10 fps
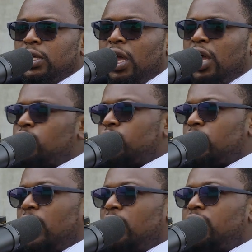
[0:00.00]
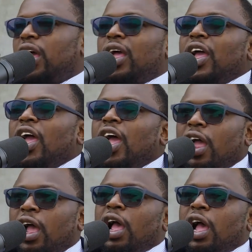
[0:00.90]

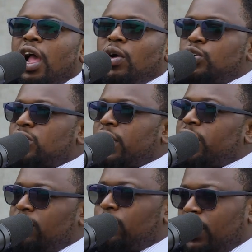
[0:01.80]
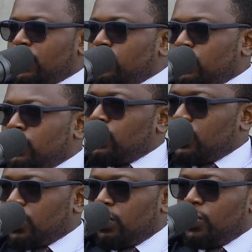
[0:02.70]
I want to start giving back to
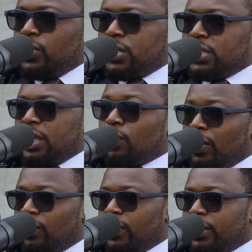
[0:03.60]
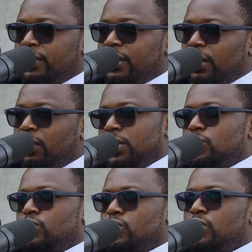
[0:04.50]
the community. Like one of the things that I want
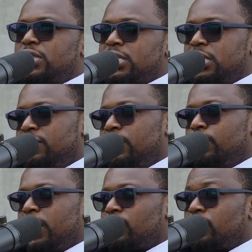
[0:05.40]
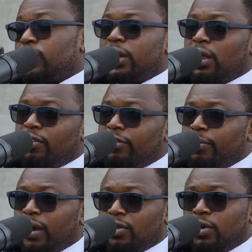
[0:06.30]
to do is just giving back. So right now I've
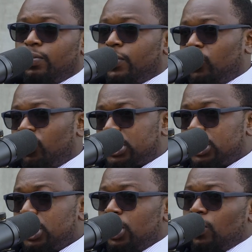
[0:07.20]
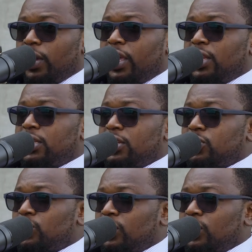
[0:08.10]
embarked on a project where I intend to